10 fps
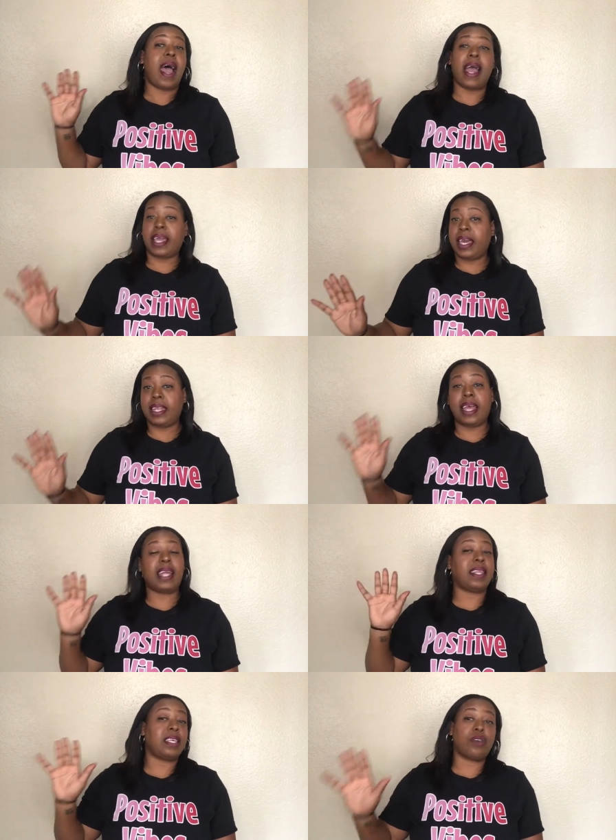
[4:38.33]
I get
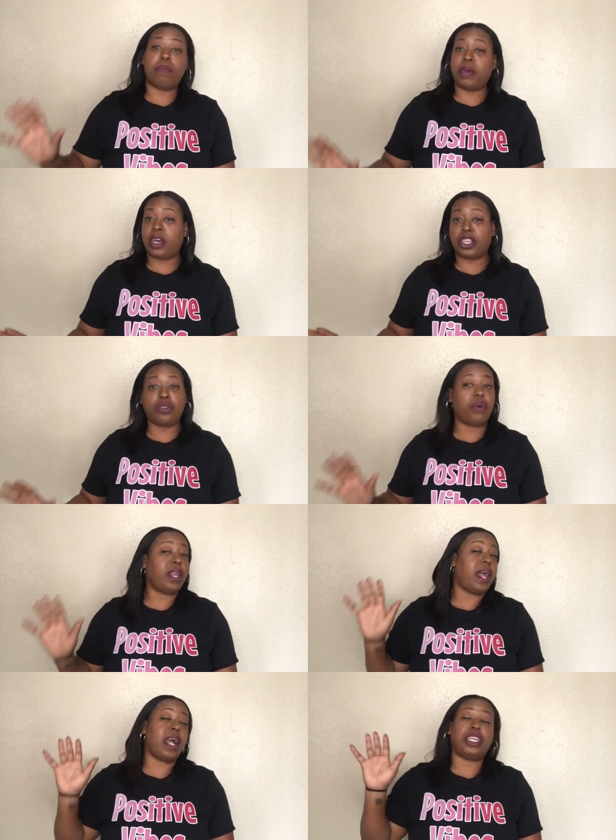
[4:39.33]
that. That's gonna be her
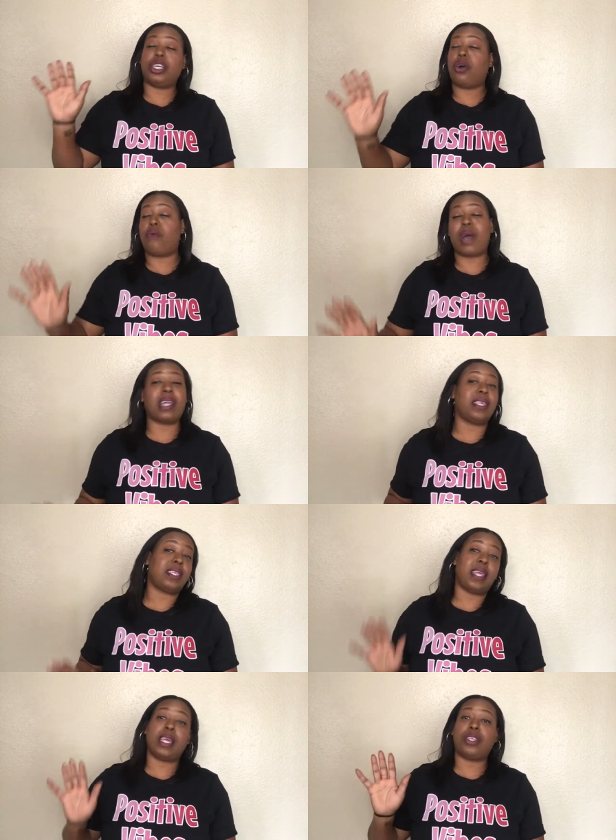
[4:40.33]
storyline. She gonna ride this
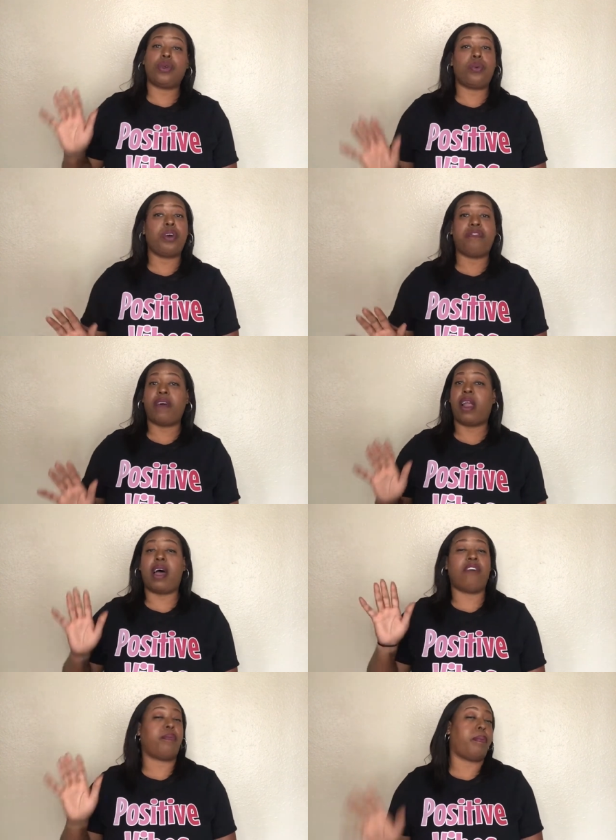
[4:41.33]
thing to the wheel fall
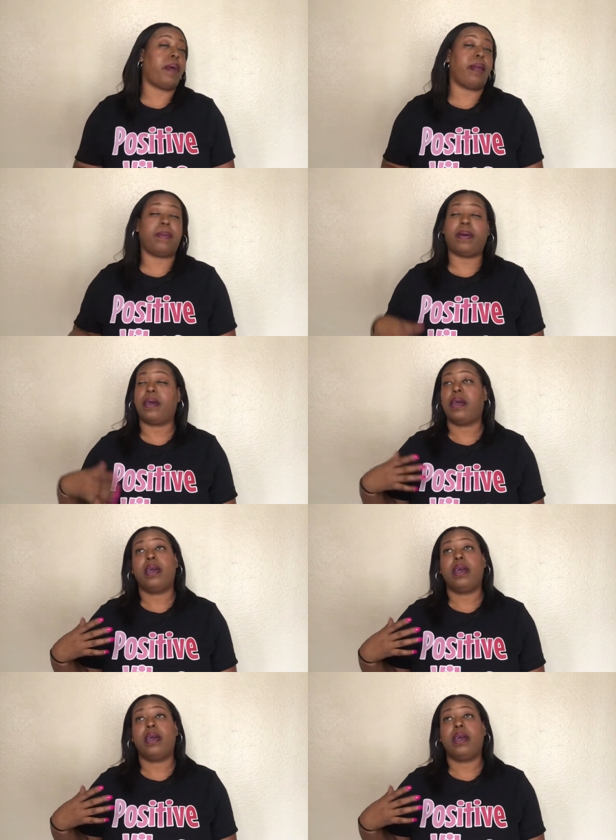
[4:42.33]
off, baby.